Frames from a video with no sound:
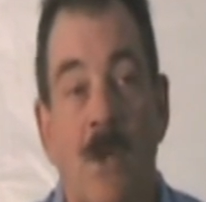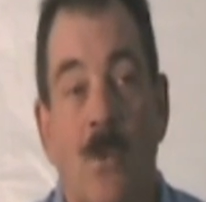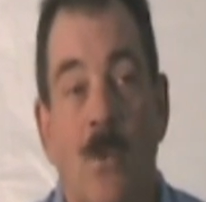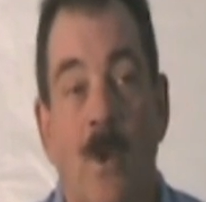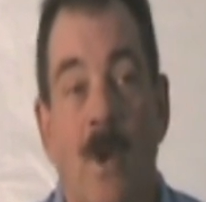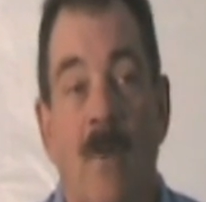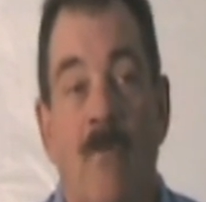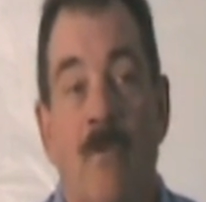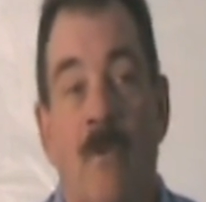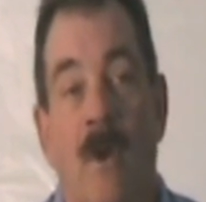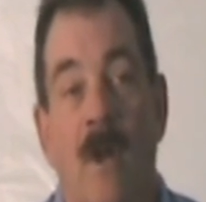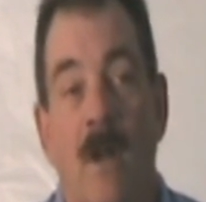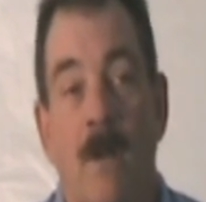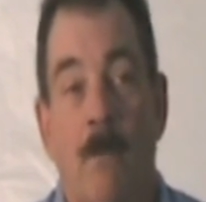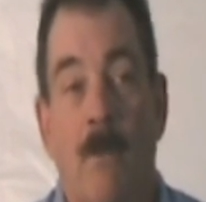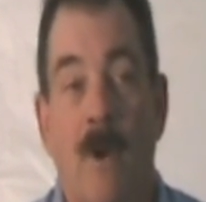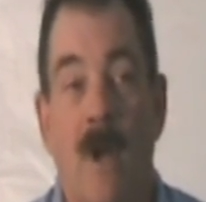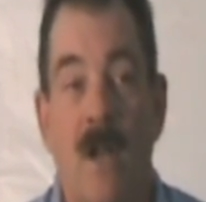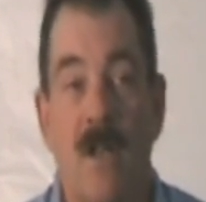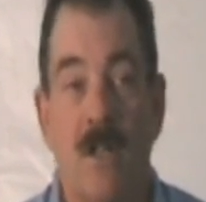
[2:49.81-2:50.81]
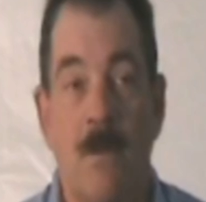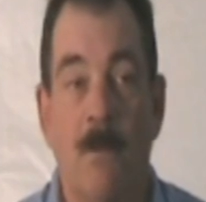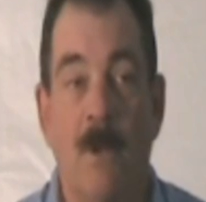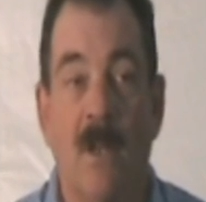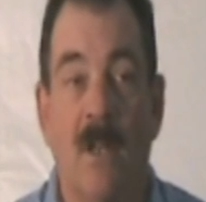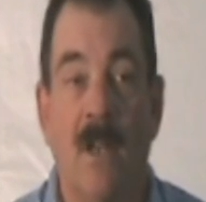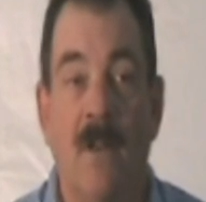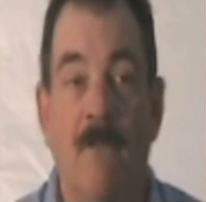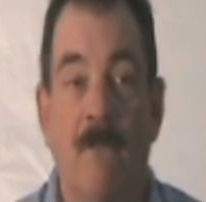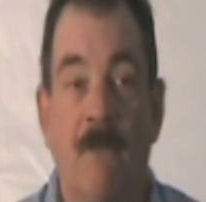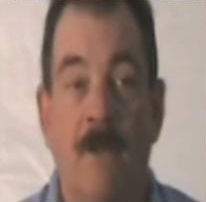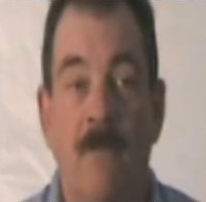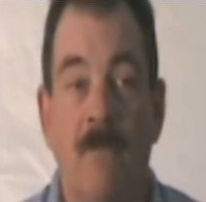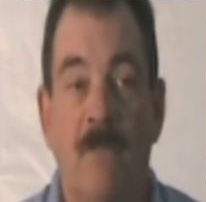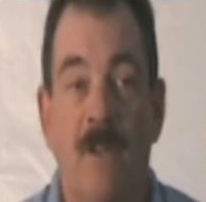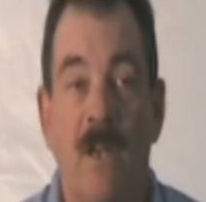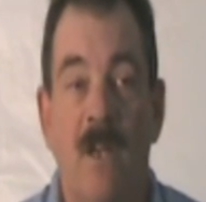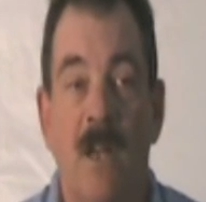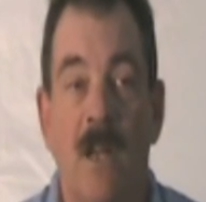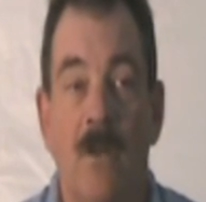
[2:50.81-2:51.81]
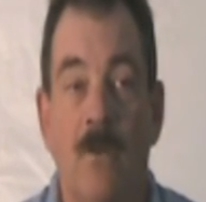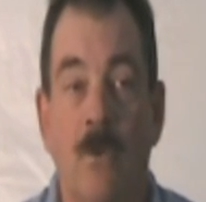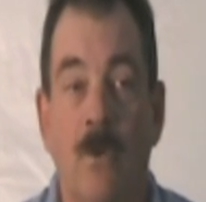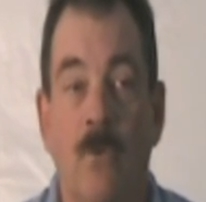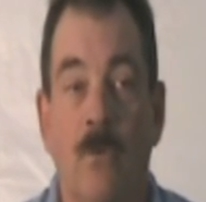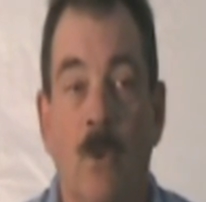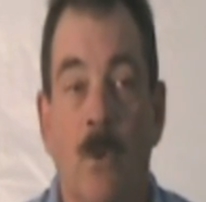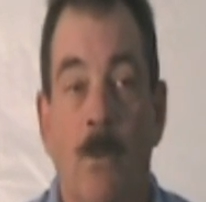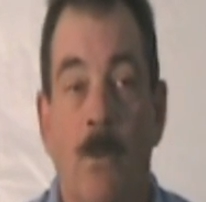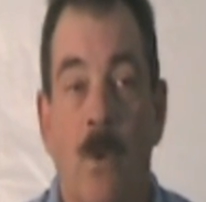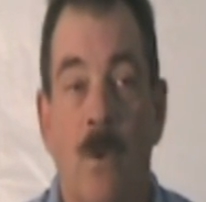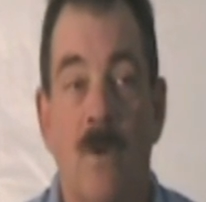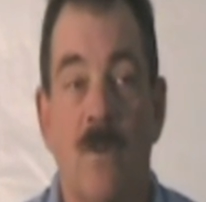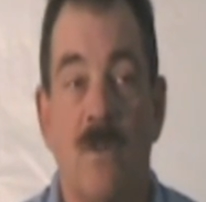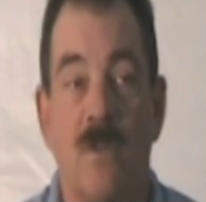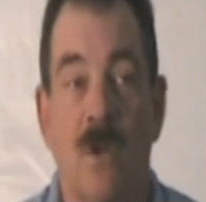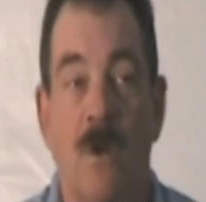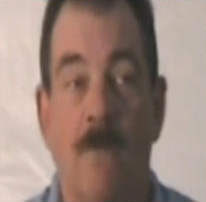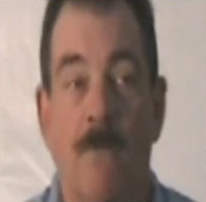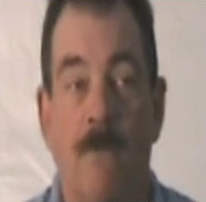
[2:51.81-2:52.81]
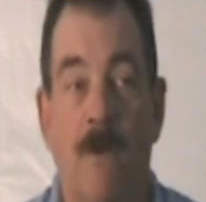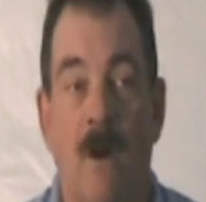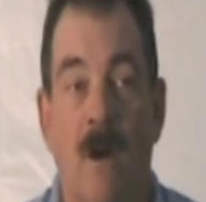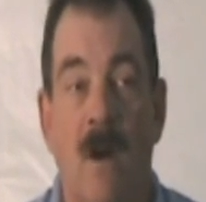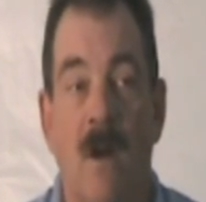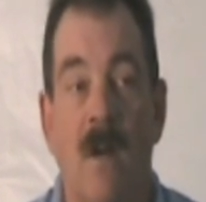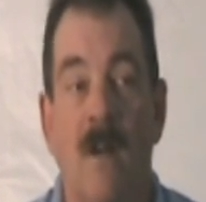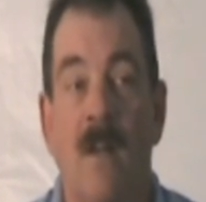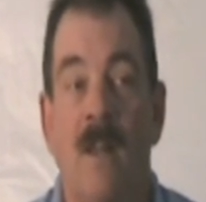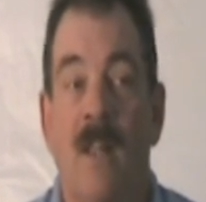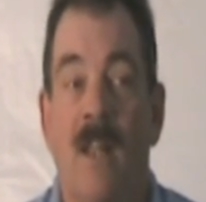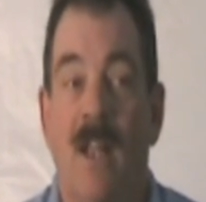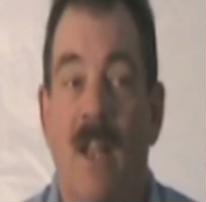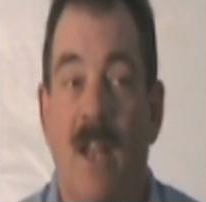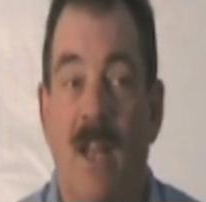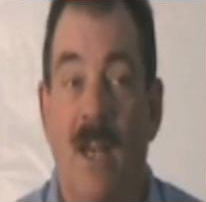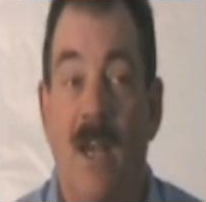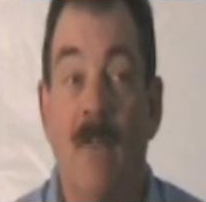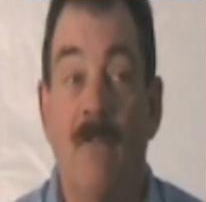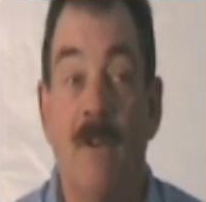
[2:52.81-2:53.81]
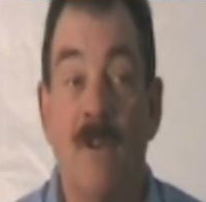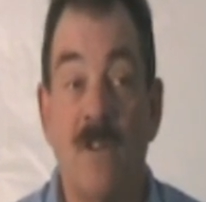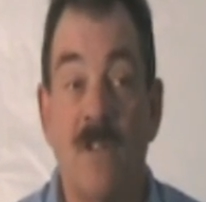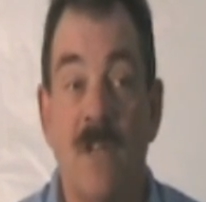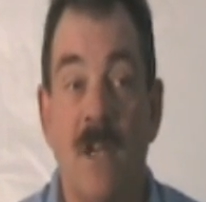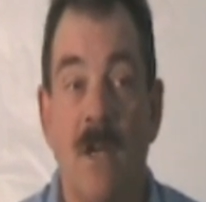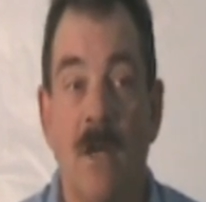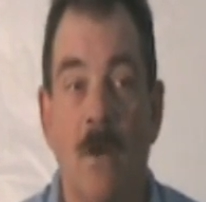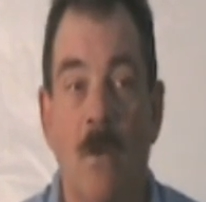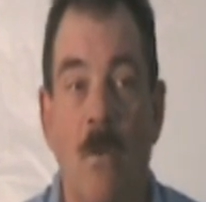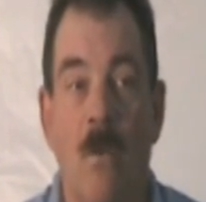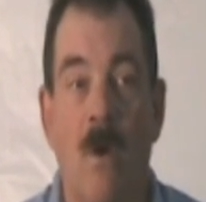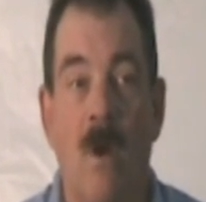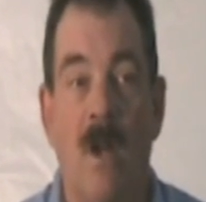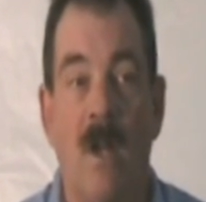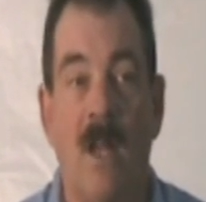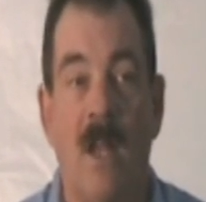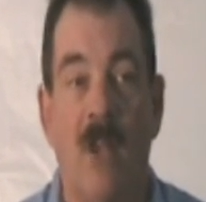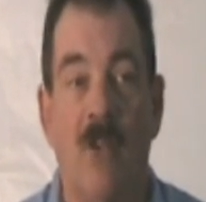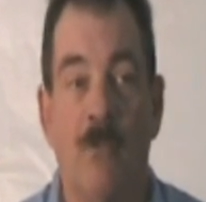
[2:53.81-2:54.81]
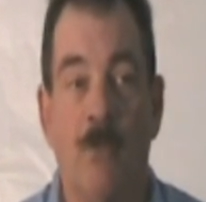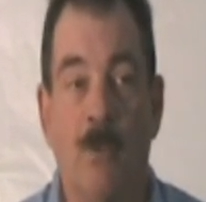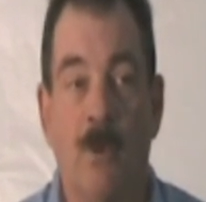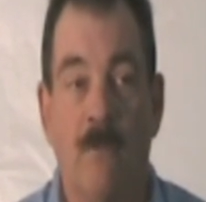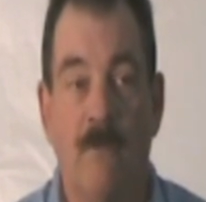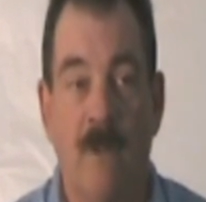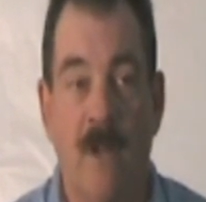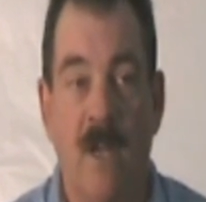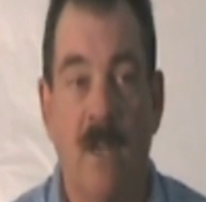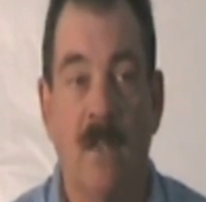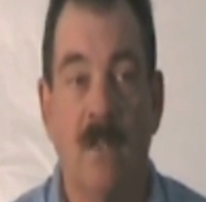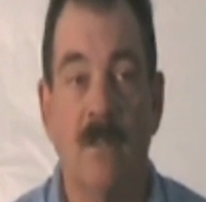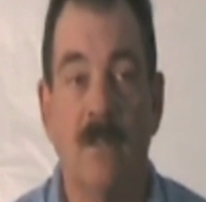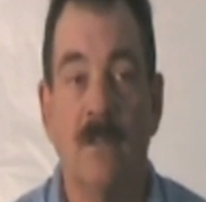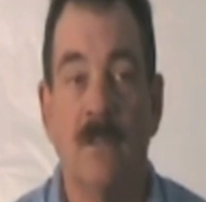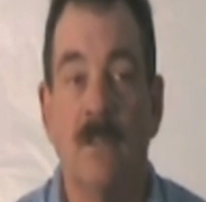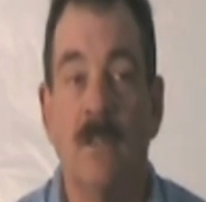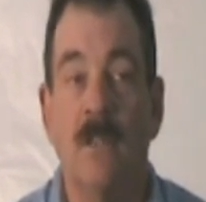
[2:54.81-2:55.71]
We have run approximately 1,500 reports so far, and every single one has prevailed.